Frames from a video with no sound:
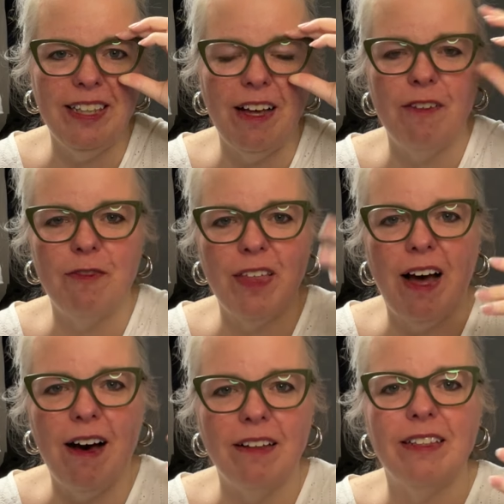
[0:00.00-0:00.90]
love the
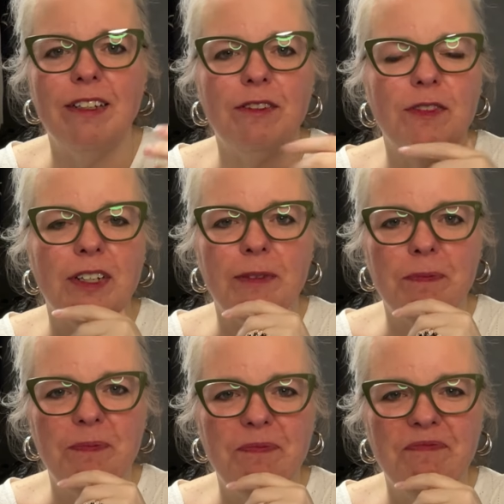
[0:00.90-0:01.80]
olive
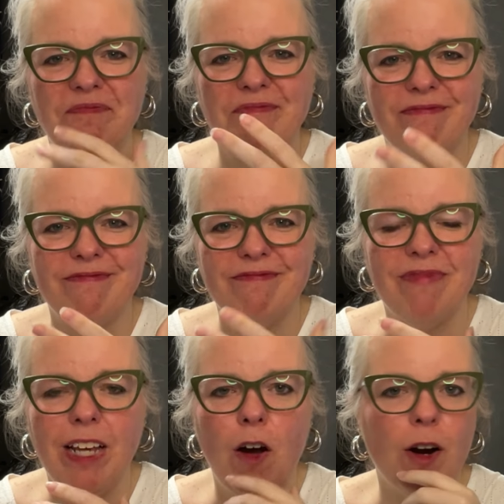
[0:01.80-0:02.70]
and
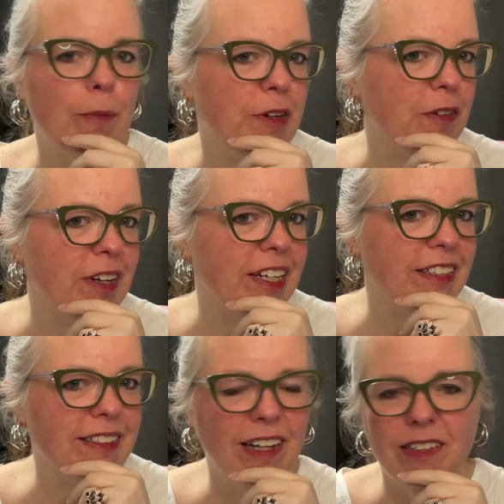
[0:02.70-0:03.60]
Army
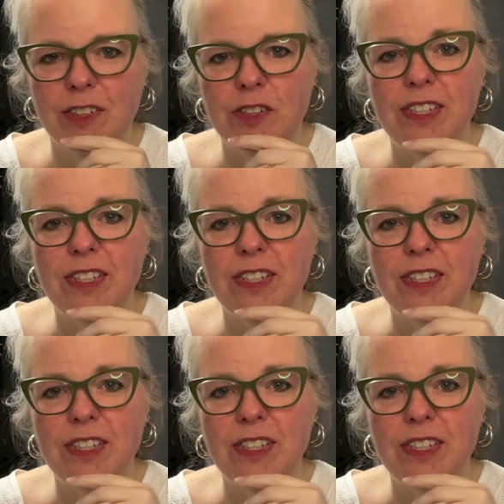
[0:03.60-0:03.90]
Green colors.